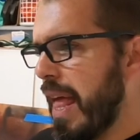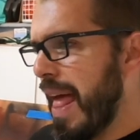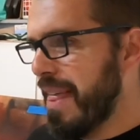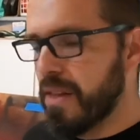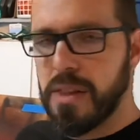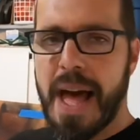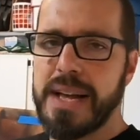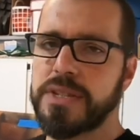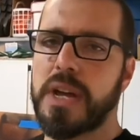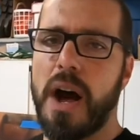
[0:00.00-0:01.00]
And the
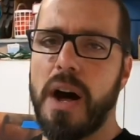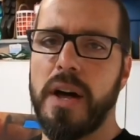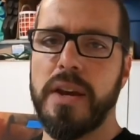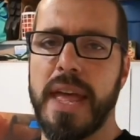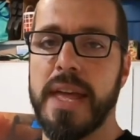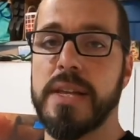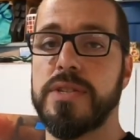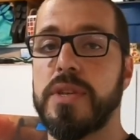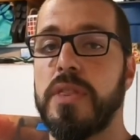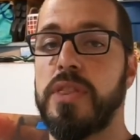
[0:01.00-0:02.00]
last con
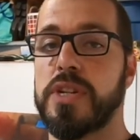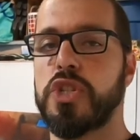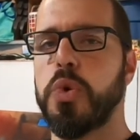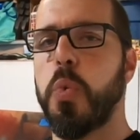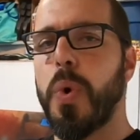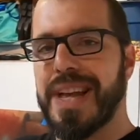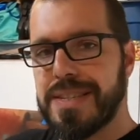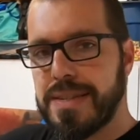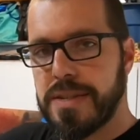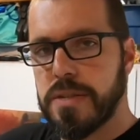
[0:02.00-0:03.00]
is the
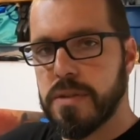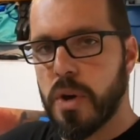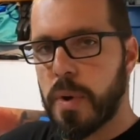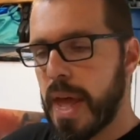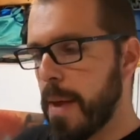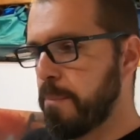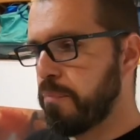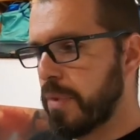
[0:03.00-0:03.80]
twist, okay?